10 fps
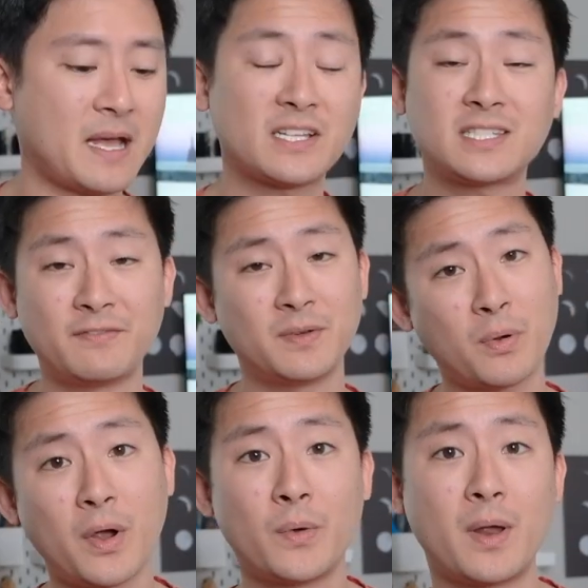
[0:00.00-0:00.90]
about
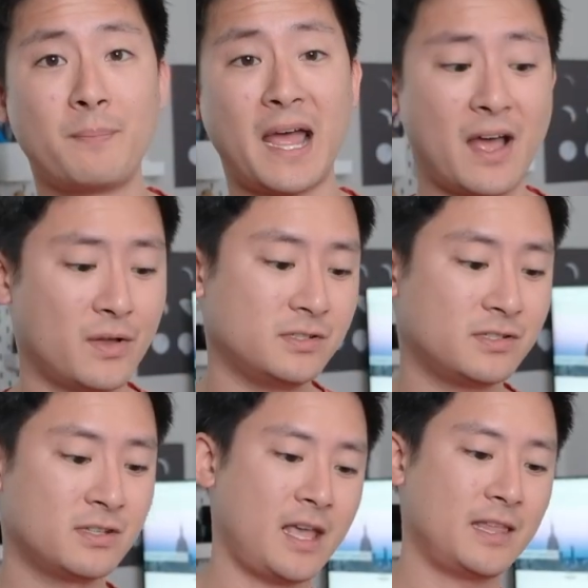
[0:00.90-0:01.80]
7.1
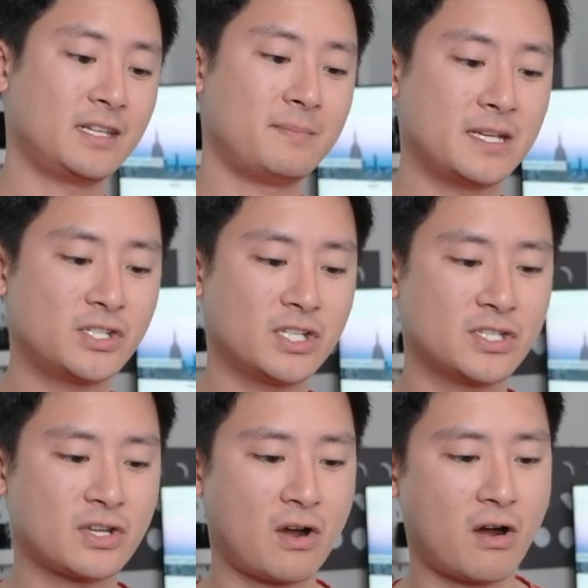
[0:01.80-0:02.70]
pounds, and the
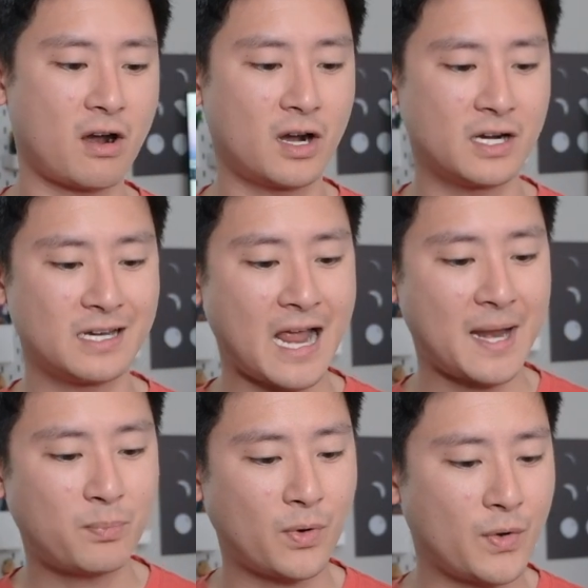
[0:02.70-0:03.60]
dimensions are
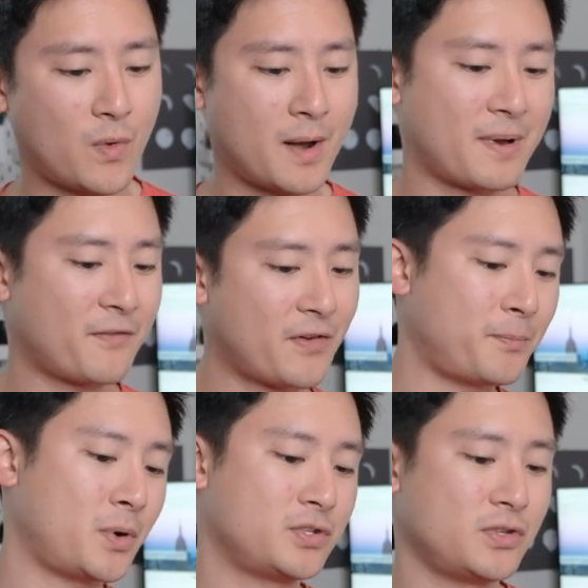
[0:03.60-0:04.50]
9.1 by
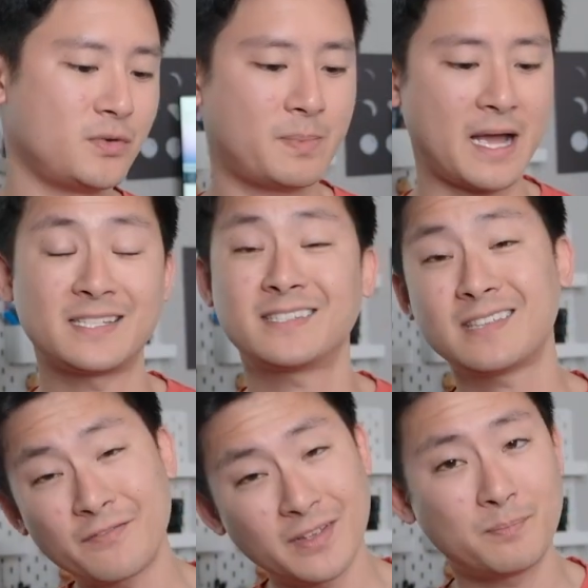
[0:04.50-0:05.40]
5.2 by
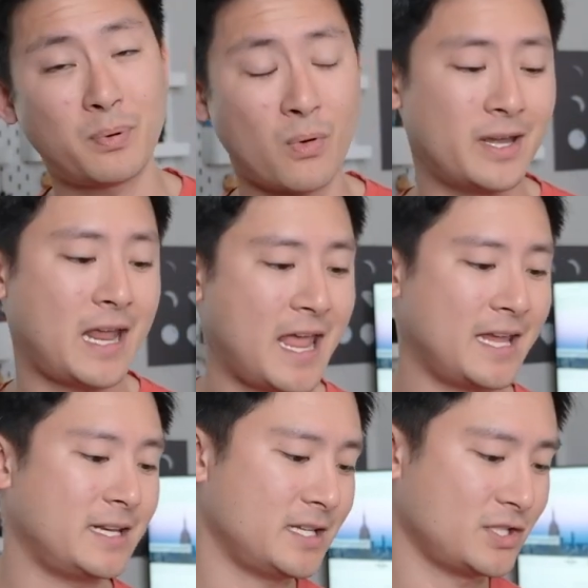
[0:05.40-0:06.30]
7.8